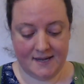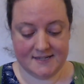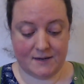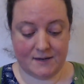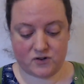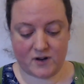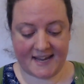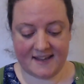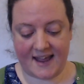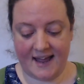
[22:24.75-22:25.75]
So he was trying to
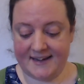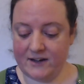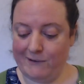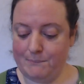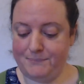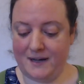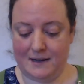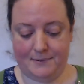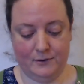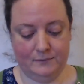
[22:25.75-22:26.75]
get that and he got
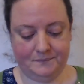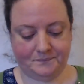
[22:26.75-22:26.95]
purple.